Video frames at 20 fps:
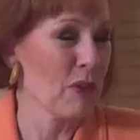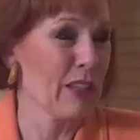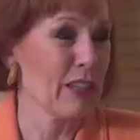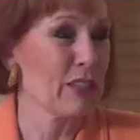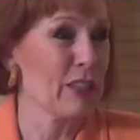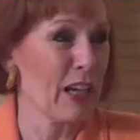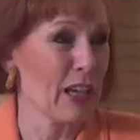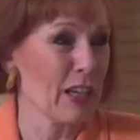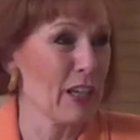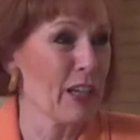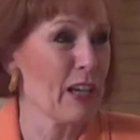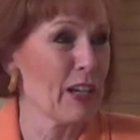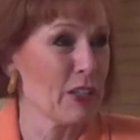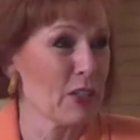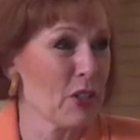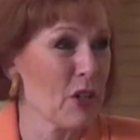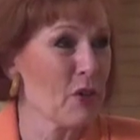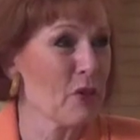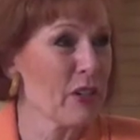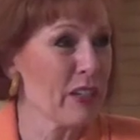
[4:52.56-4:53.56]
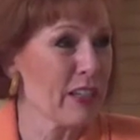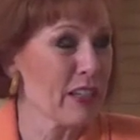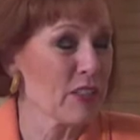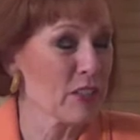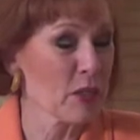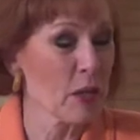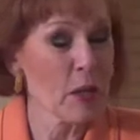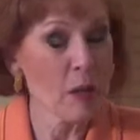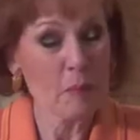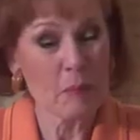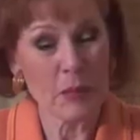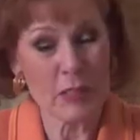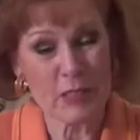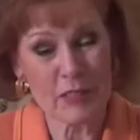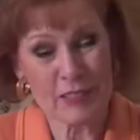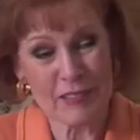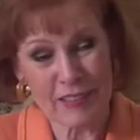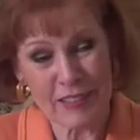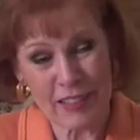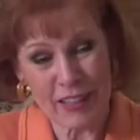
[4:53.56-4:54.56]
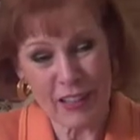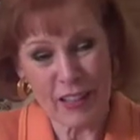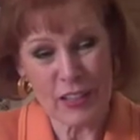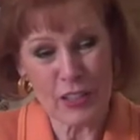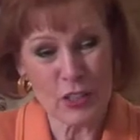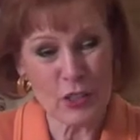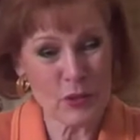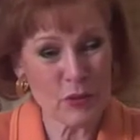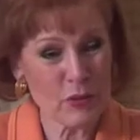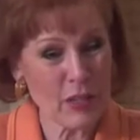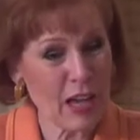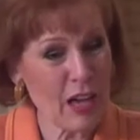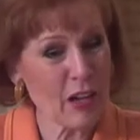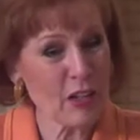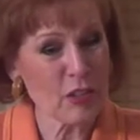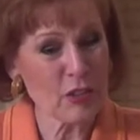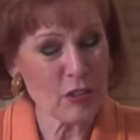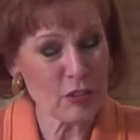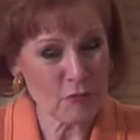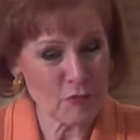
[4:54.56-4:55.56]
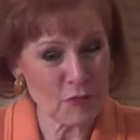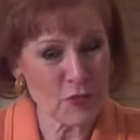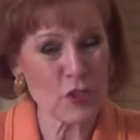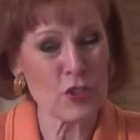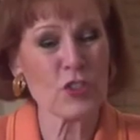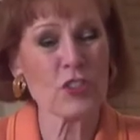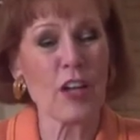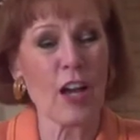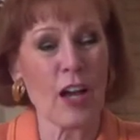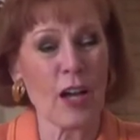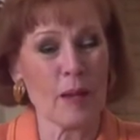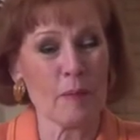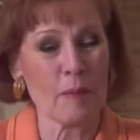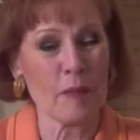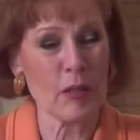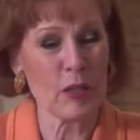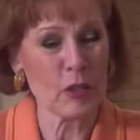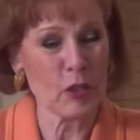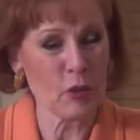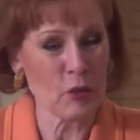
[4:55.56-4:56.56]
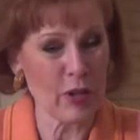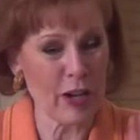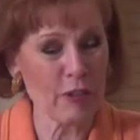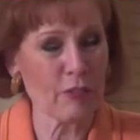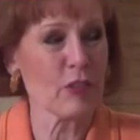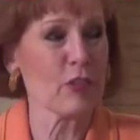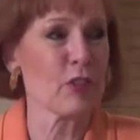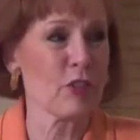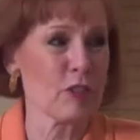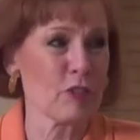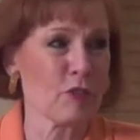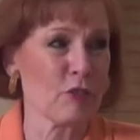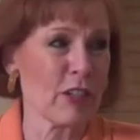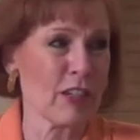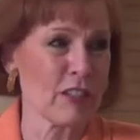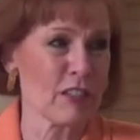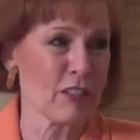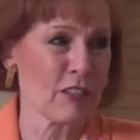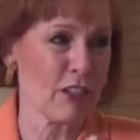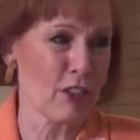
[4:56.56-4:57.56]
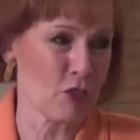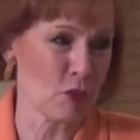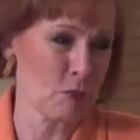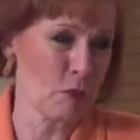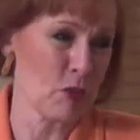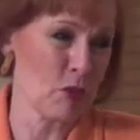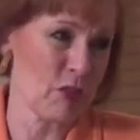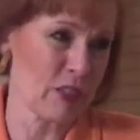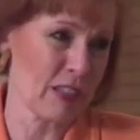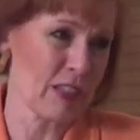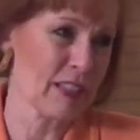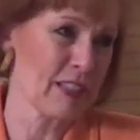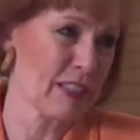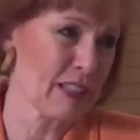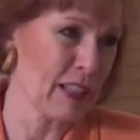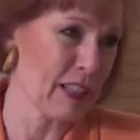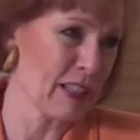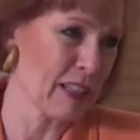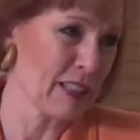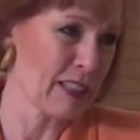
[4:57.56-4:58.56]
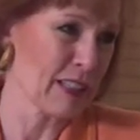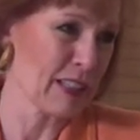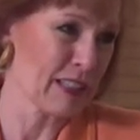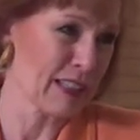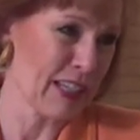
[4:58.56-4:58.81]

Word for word: I, I, yeah, I know it is, but. You, how, the first time you ever heard Frank Sinatra music, tell us, because